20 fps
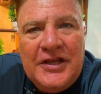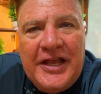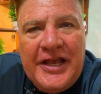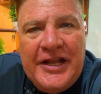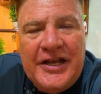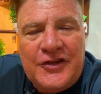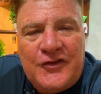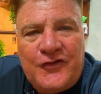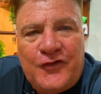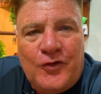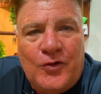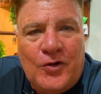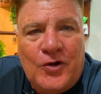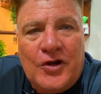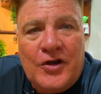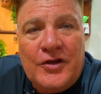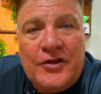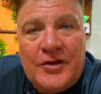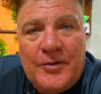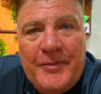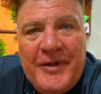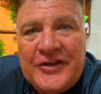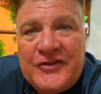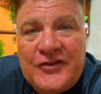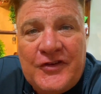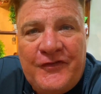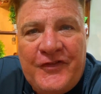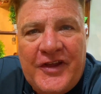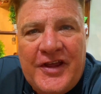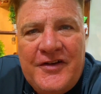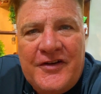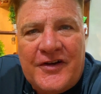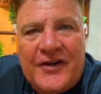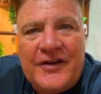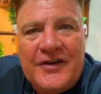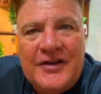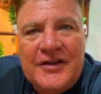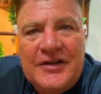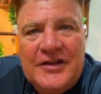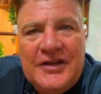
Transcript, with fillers: And it's for the best defender.